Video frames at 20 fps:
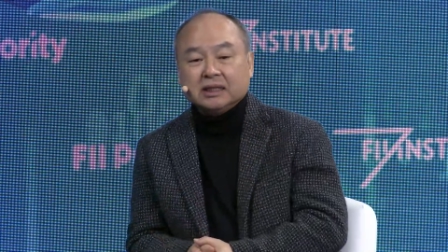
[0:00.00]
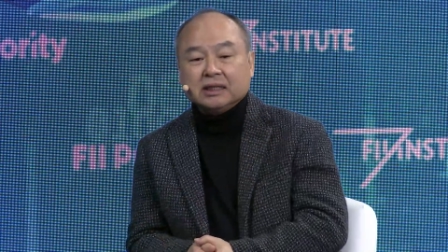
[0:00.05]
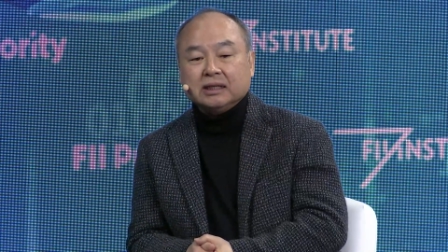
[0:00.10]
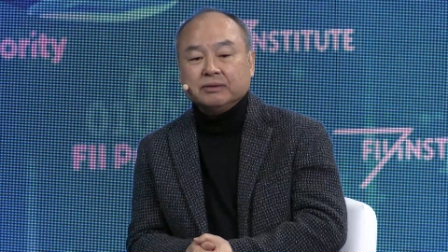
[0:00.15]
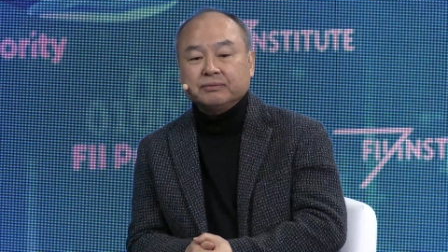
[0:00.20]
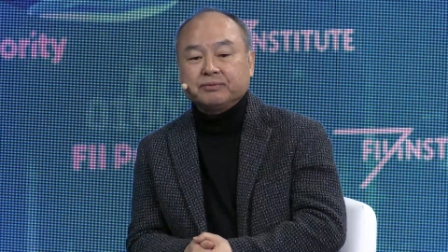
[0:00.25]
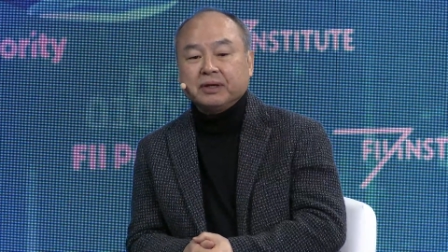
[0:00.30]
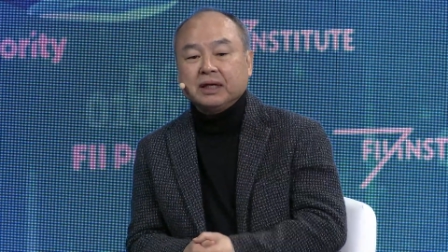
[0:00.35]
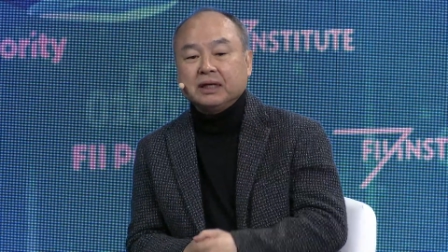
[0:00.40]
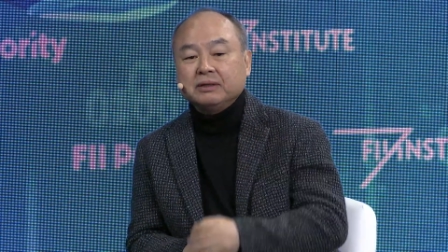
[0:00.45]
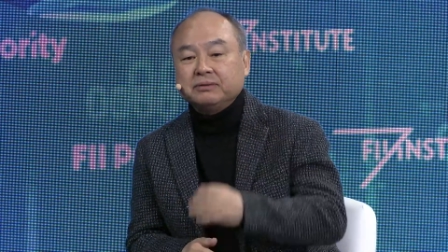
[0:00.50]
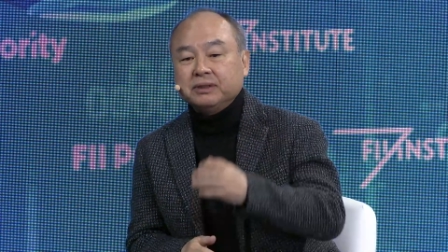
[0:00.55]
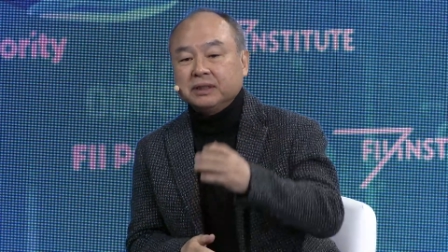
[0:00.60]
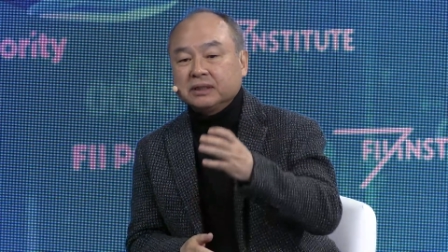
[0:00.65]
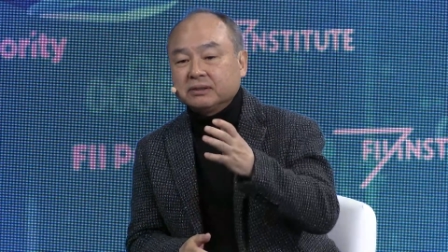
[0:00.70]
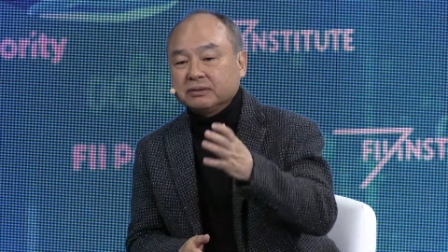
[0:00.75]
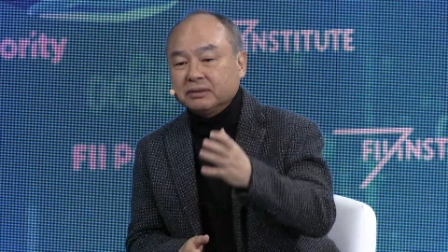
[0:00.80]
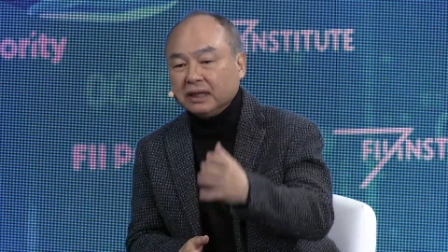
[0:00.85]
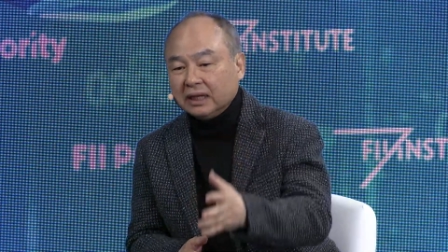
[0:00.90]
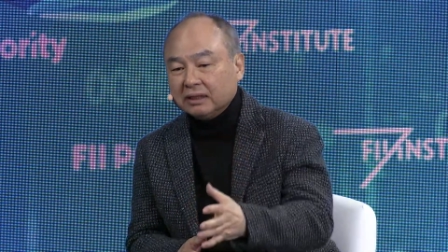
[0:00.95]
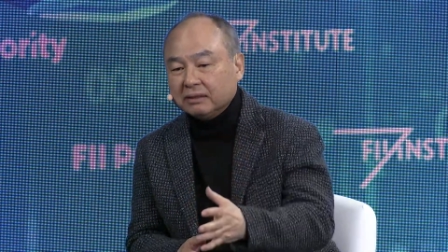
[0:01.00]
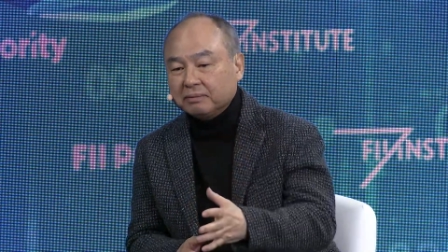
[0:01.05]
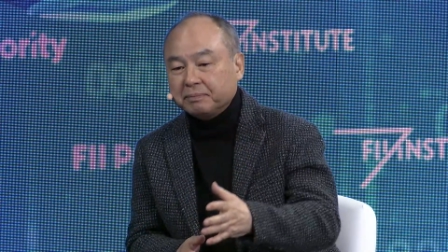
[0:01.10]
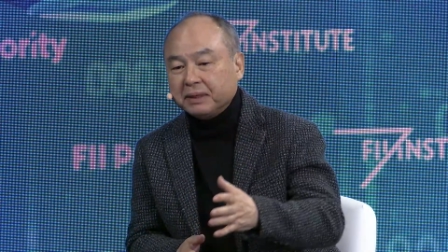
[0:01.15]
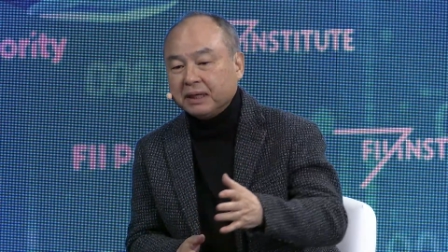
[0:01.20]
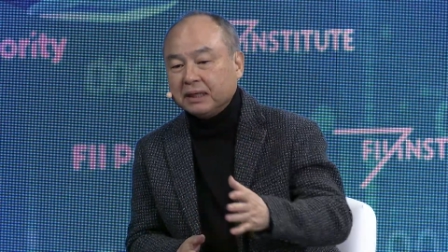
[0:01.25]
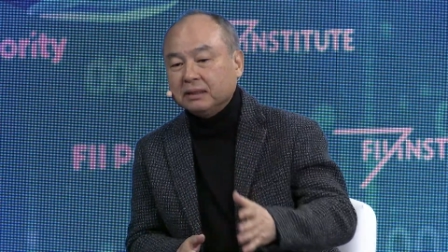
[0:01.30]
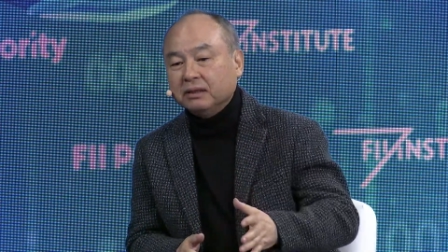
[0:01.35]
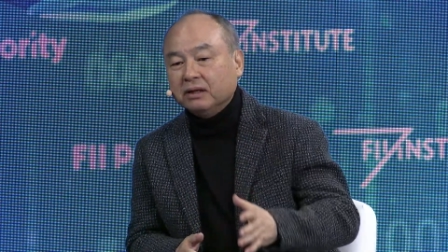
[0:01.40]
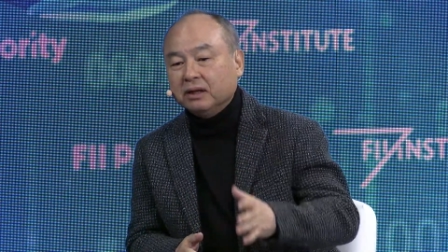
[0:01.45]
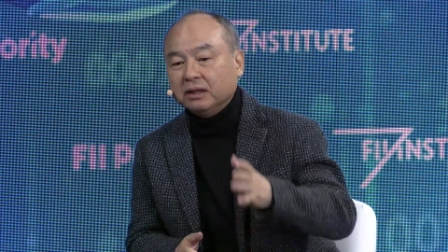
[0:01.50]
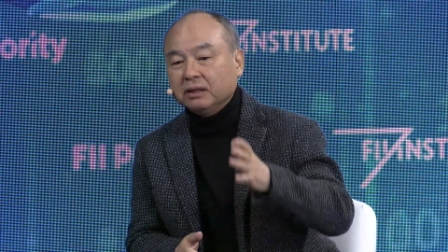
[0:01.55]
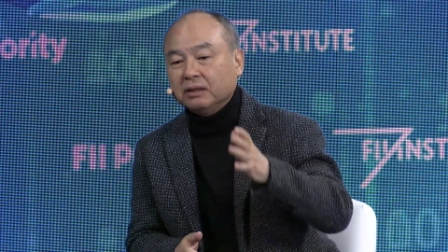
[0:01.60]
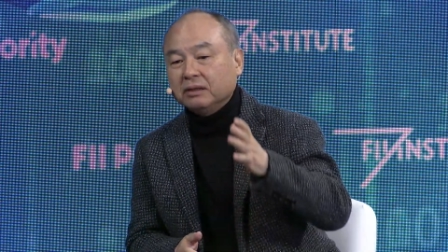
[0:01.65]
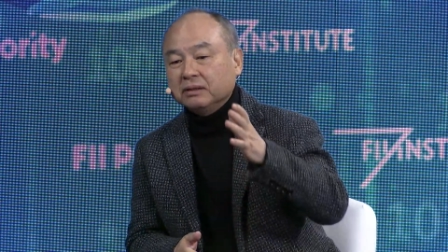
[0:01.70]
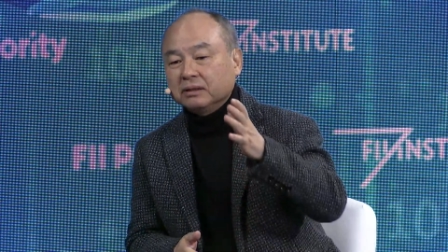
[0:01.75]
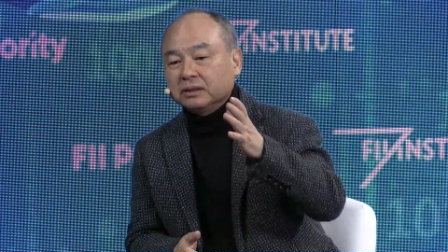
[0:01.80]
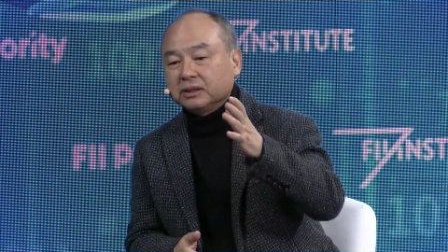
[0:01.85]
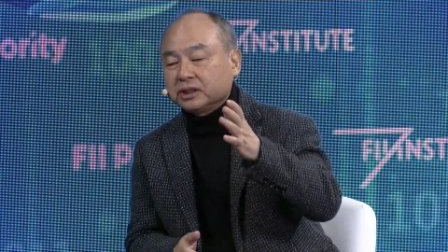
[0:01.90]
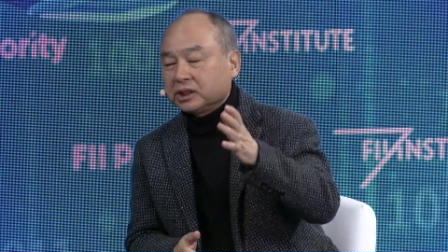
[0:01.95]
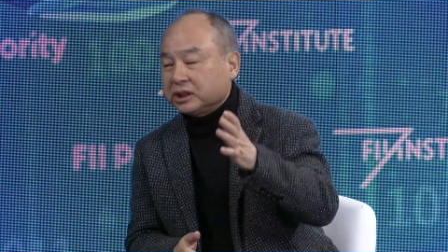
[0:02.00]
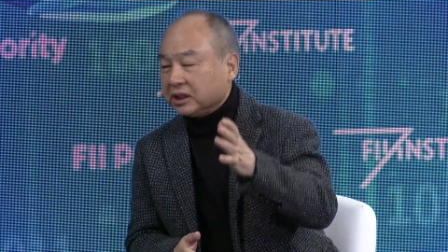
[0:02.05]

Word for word: If I regret by not